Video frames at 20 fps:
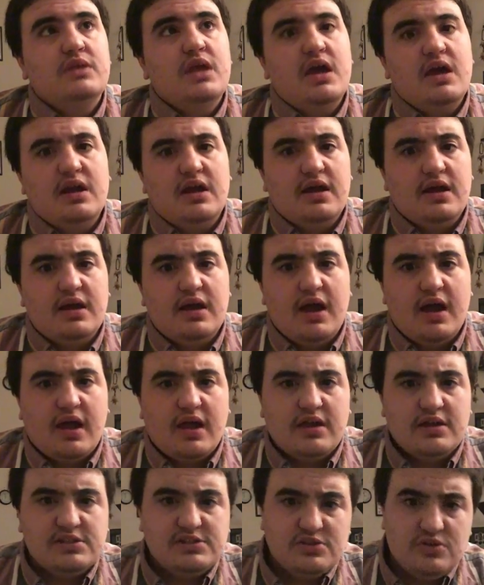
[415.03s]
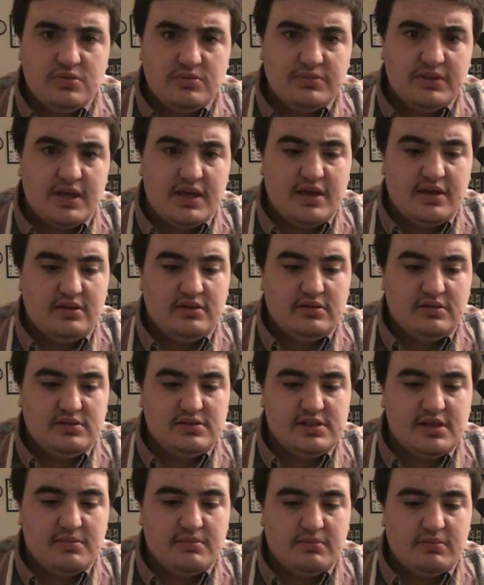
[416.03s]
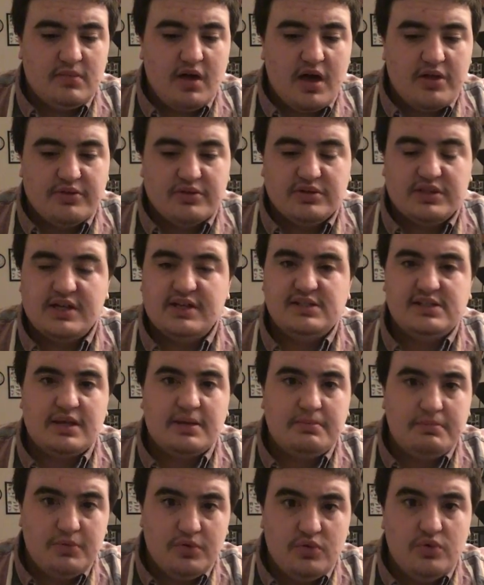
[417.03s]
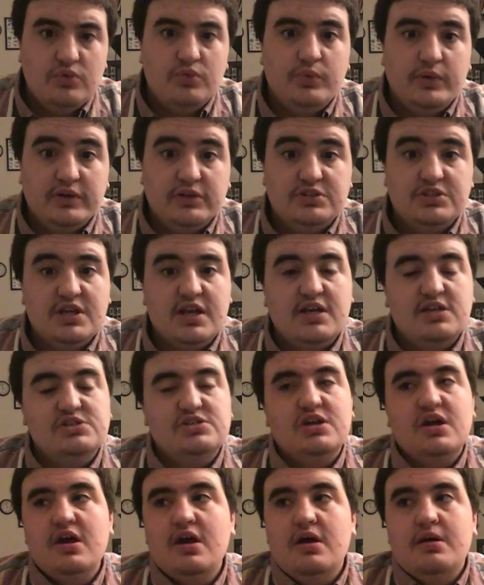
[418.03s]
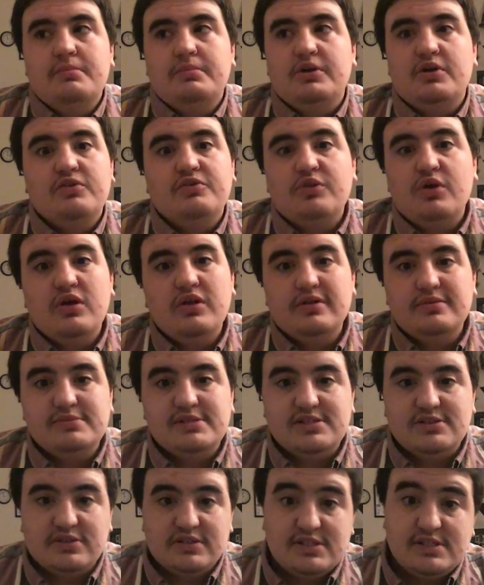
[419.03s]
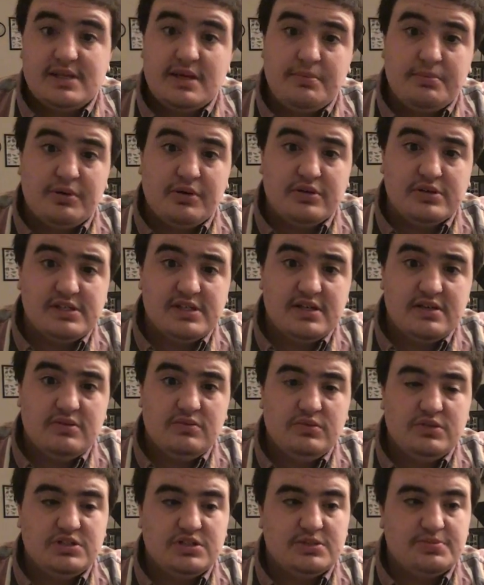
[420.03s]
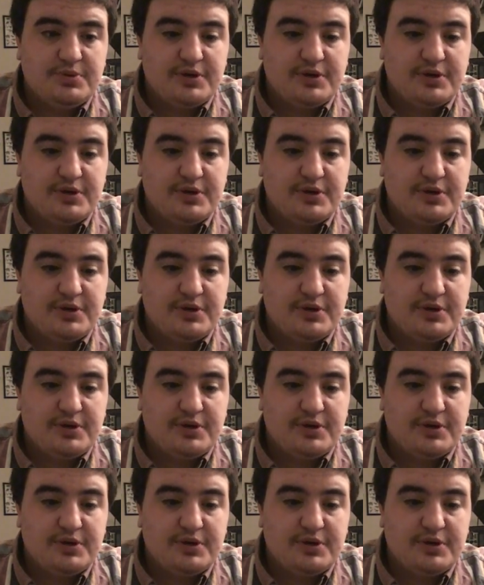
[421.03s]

and I, I assume that some other things like mood will change. But overall, I'm still the same person, which is